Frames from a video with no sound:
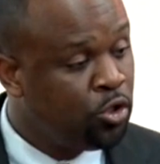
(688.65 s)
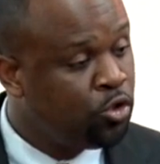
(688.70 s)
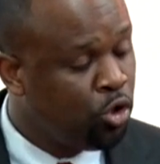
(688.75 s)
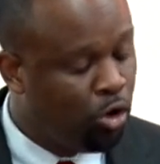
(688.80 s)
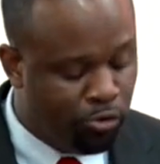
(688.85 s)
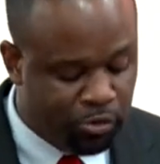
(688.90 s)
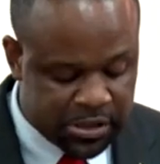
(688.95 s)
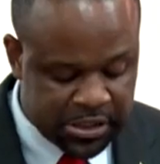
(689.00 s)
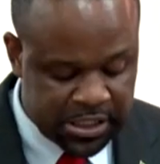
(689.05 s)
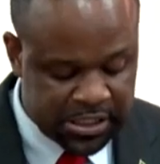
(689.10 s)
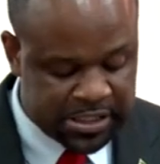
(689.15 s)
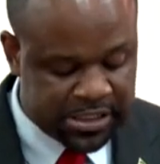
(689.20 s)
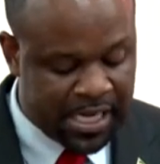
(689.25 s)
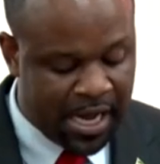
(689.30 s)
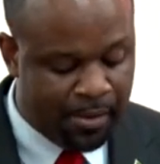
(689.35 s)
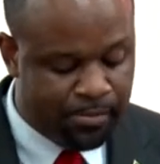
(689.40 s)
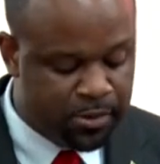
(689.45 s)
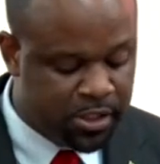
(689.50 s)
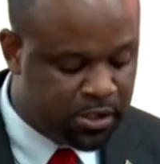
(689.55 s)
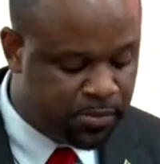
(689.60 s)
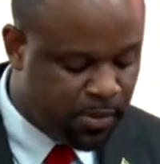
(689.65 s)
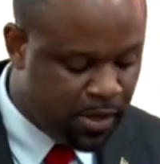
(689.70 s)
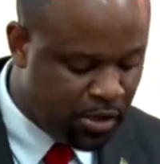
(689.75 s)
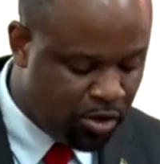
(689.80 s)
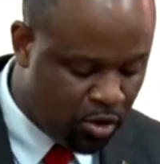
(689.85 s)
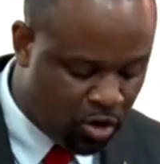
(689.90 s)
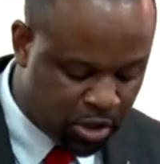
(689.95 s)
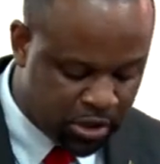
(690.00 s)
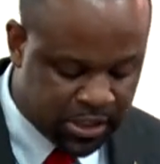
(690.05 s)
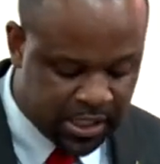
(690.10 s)
tourist
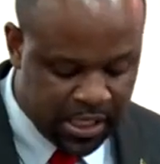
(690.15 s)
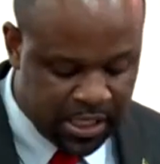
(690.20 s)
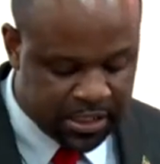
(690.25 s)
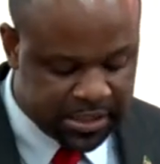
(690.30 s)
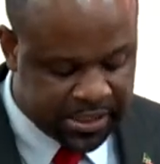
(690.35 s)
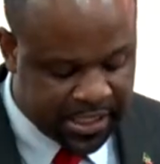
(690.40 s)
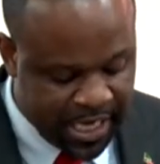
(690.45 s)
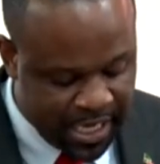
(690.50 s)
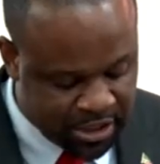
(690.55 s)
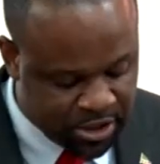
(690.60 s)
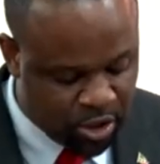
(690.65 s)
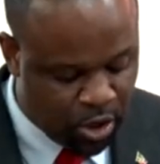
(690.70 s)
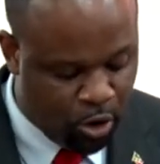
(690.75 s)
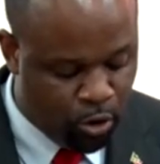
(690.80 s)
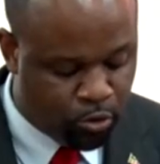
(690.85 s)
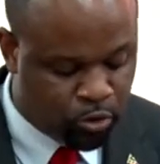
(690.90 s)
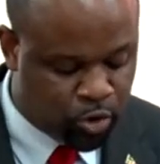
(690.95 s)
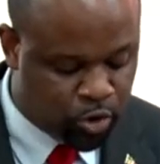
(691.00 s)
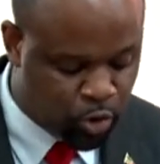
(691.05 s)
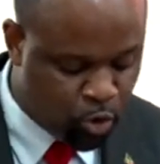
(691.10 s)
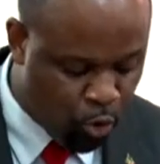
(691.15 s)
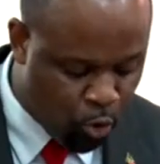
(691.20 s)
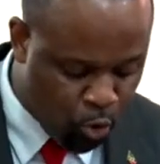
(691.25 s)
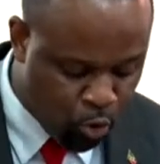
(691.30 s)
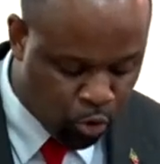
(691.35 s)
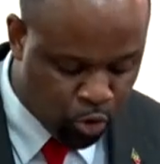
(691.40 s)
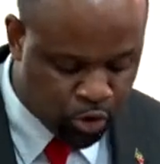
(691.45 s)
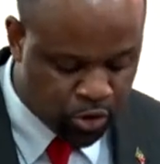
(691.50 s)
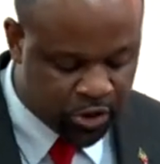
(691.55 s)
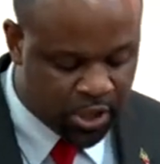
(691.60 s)
establishments, hotels, guest house,
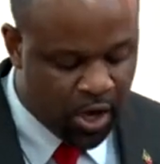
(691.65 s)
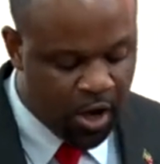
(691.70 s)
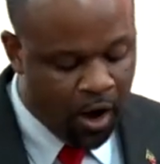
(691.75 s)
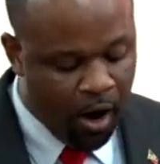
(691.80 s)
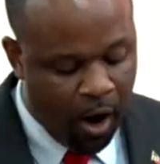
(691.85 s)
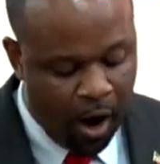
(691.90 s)
schools,